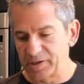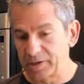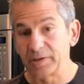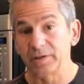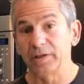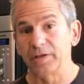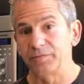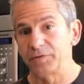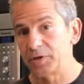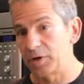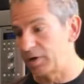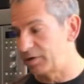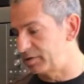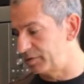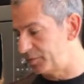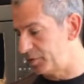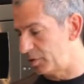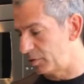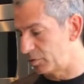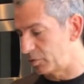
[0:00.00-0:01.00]
it can leave chunks
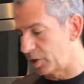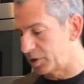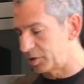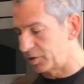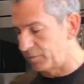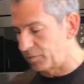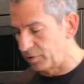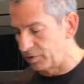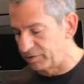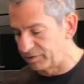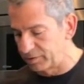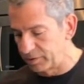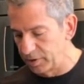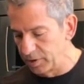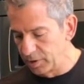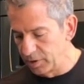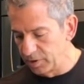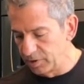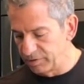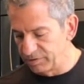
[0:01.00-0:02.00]
if you don't crush it first.
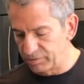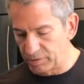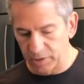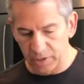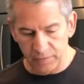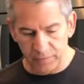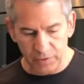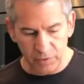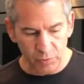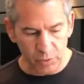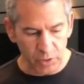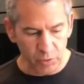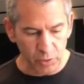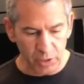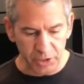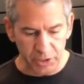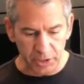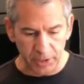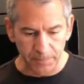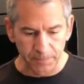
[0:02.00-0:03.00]
So I give it a quick
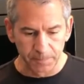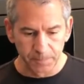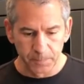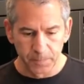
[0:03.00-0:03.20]
crushing.